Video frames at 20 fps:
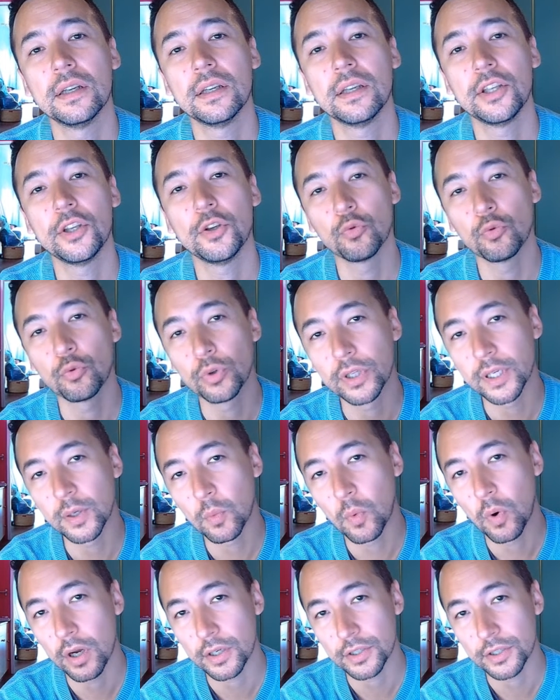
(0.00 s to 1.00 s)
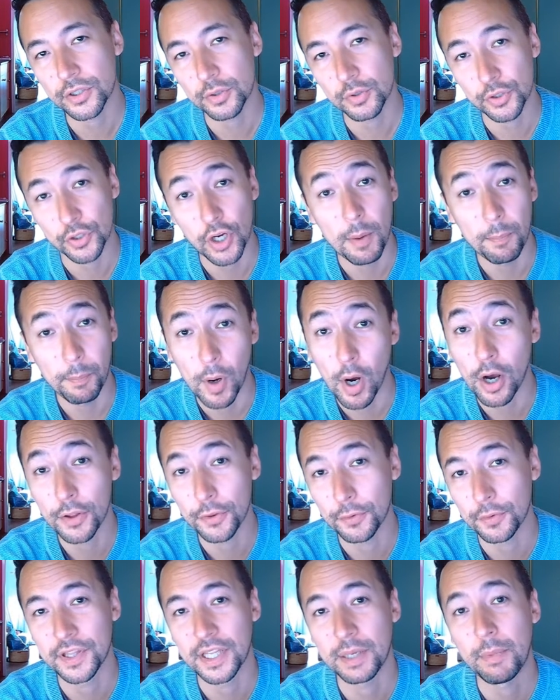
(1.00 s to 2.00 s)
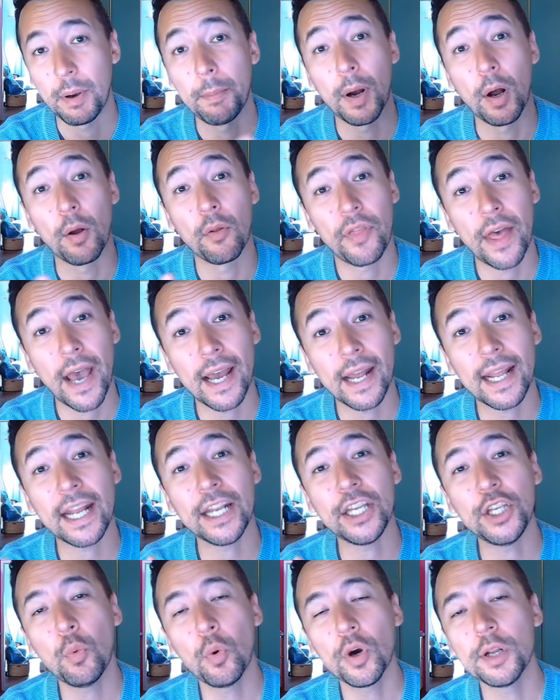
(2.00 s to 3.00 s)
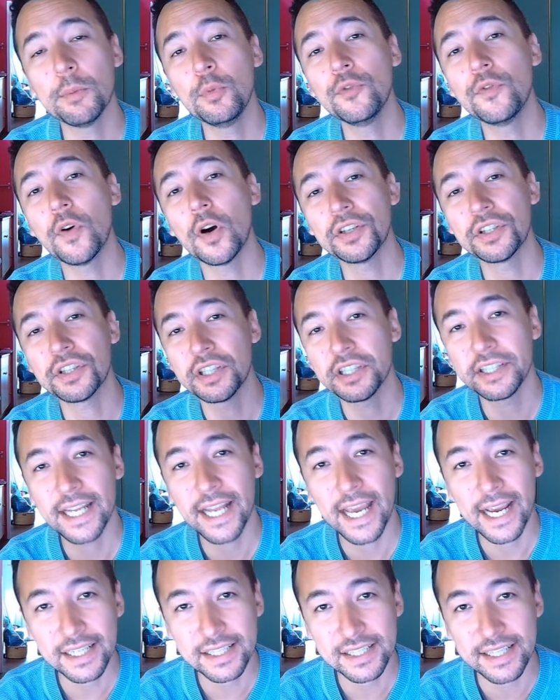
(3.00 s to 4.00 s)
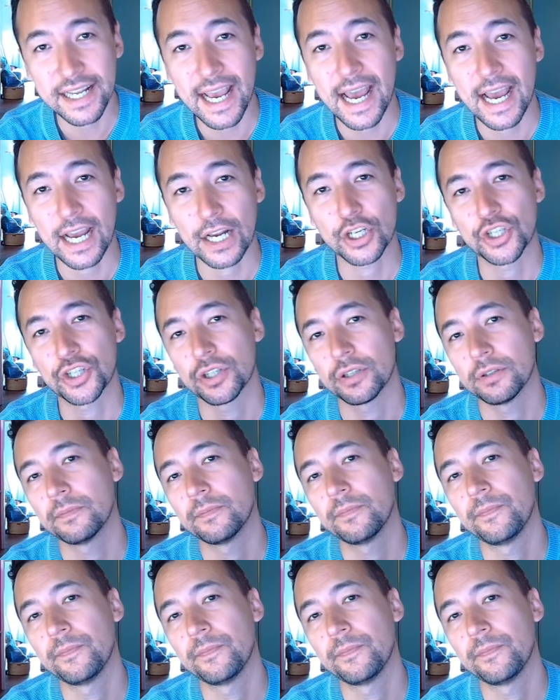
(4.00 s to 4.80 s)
you really want to stop bothering them about that, and you want to move on to the next action.